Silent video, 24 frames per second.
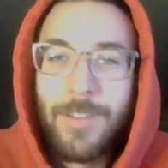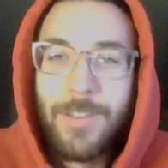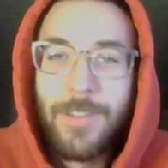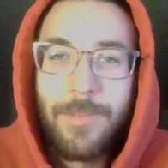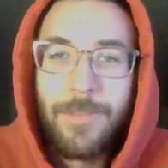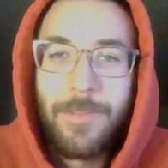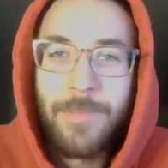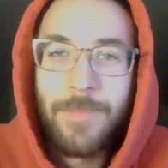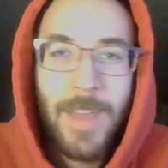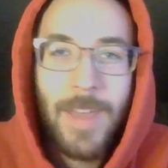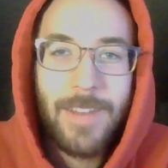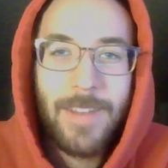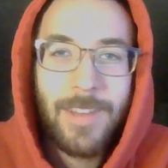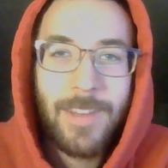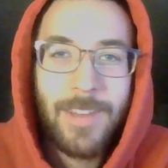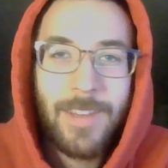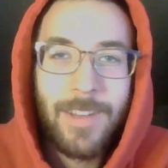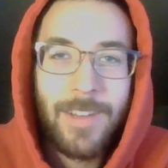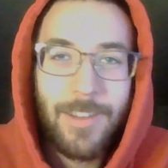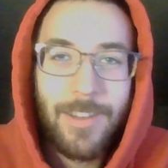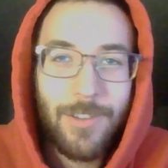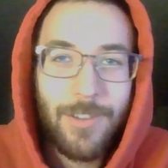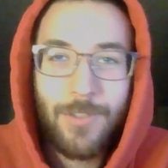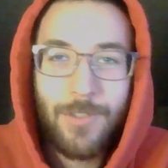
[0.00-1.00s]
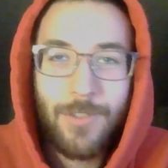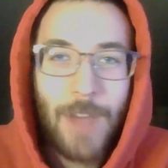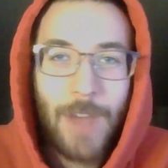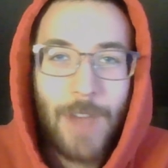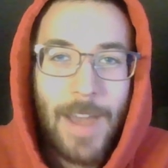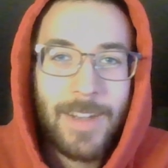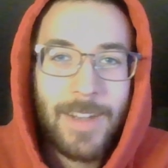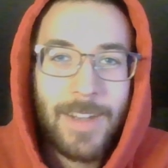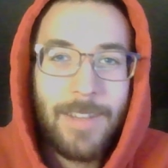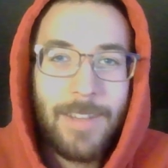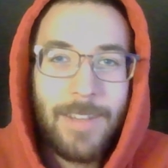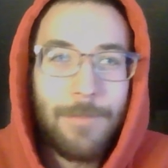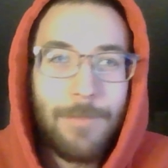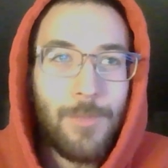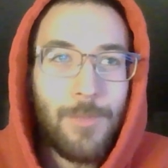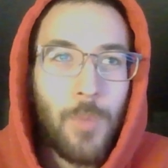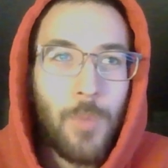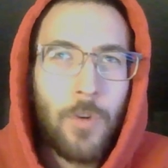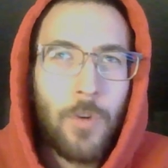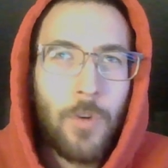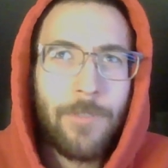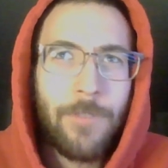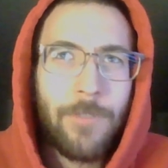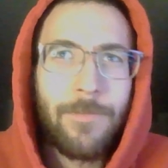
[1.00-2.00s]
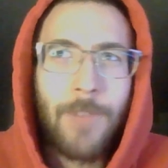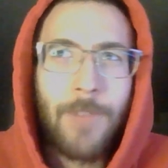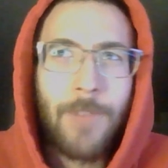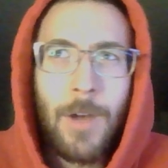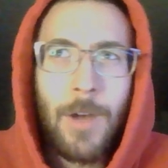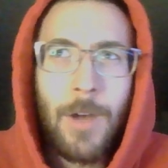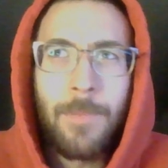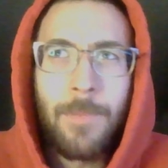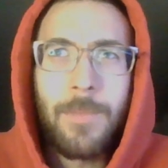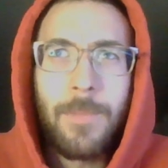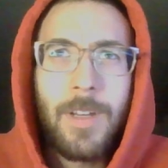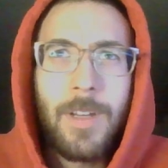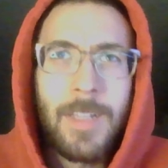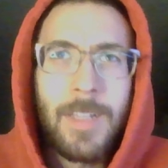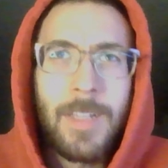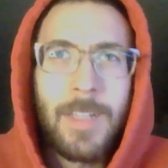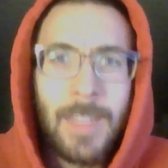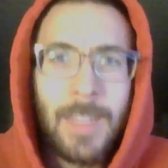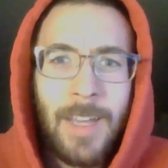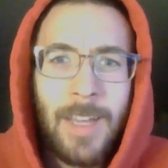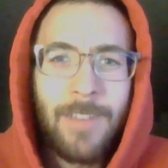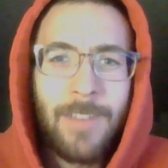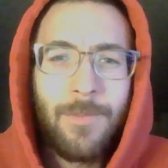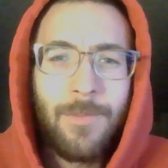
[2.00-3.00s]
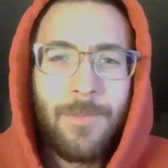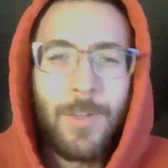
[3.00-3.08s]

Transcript: meant to distract even more from life,